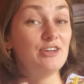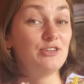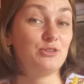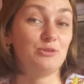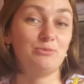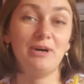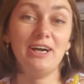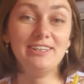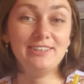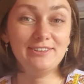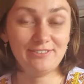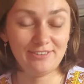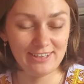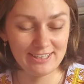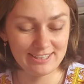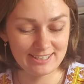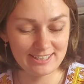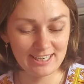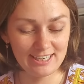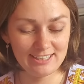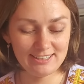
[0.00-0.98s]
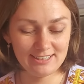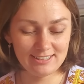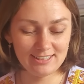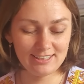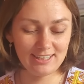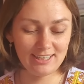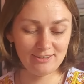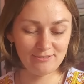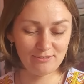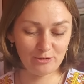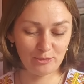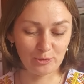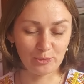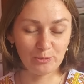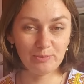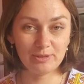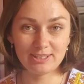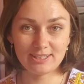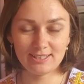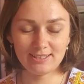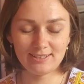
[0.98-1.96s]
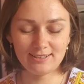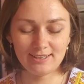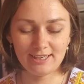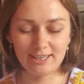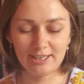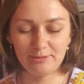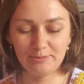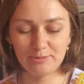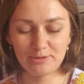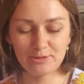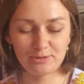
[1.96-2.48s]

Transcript: To my defense, I didn't have hoop at that time,